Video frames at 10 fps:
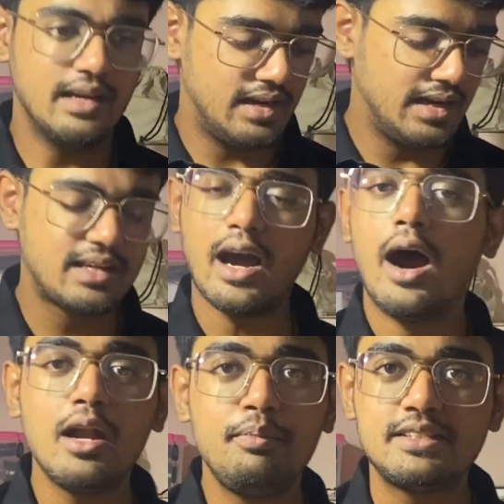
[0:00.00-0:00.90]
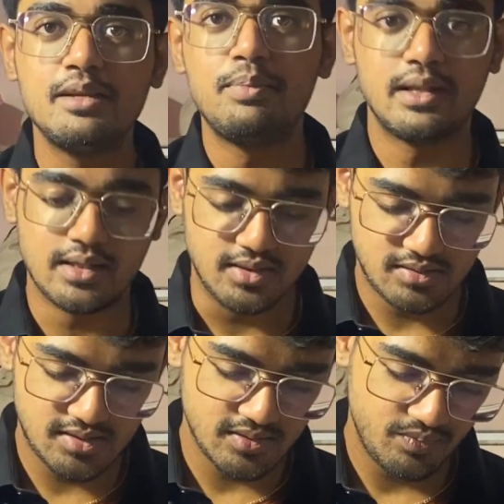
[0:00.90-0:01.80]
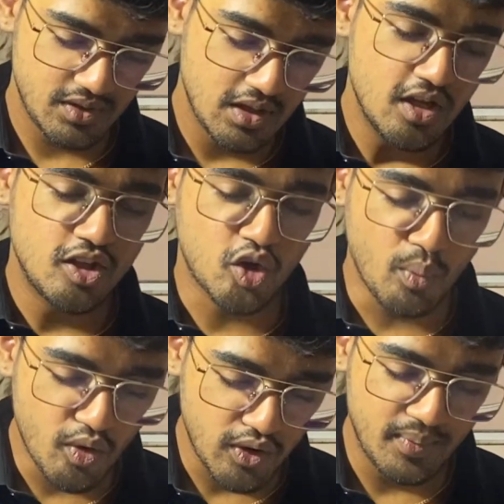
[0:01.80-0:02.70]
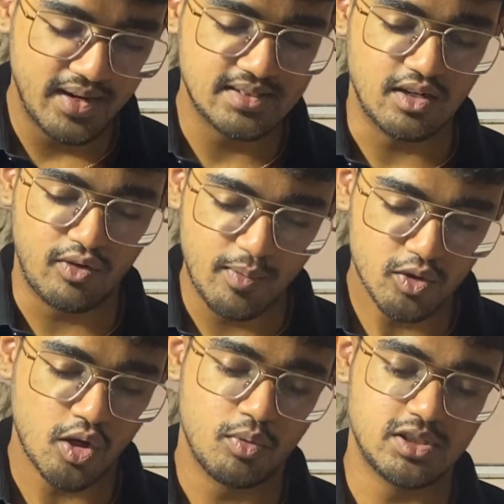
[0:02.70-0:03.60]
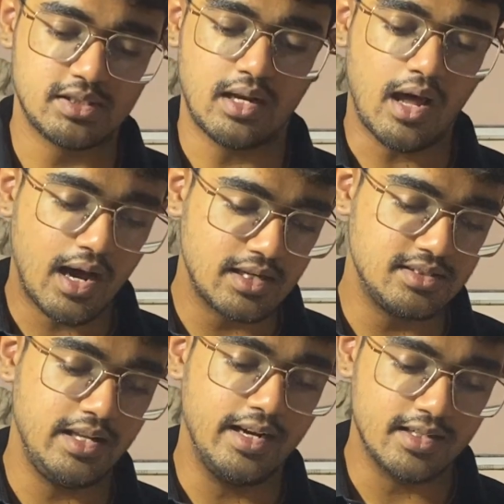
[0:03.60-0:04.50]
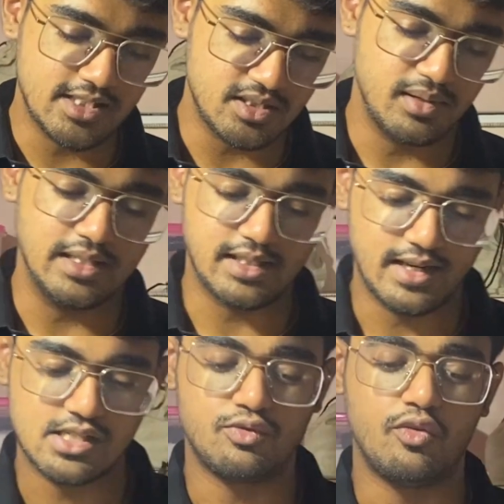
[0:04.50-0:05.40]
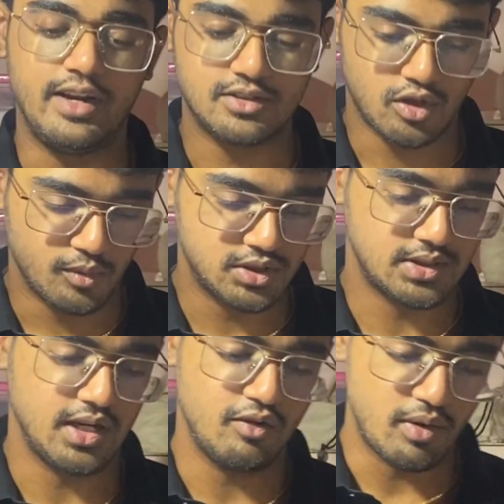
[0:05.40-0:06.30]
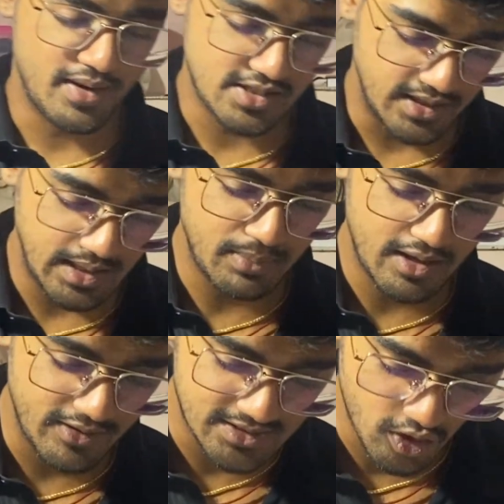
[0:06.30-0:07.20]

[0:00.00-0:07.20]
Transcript: It can't be simpler than this. Thrombophlebitis and phlebothrombosis are largely interchangeable designations for venous thrombosis and inflammation, deep leg veins